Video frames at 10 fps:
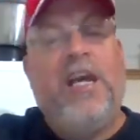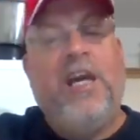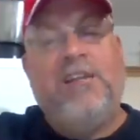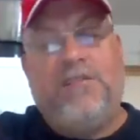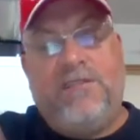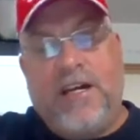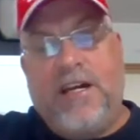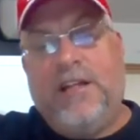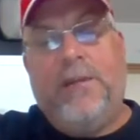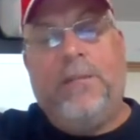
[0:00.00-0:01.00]
He's
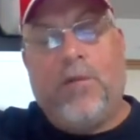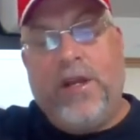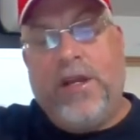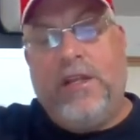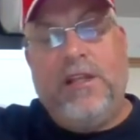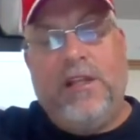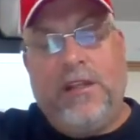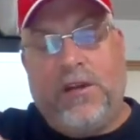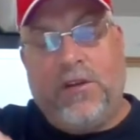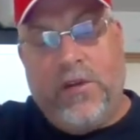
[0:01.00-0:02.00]
finally bringing
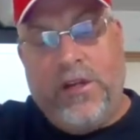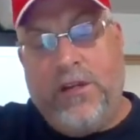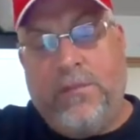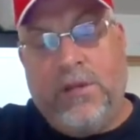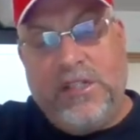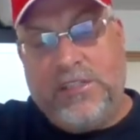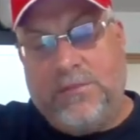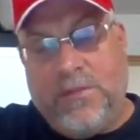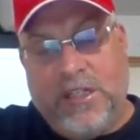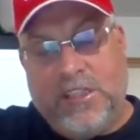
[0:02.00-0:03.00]
the Korean
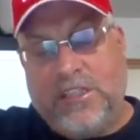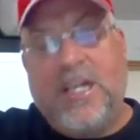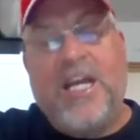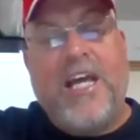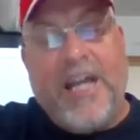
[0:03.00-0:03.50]
Peninsula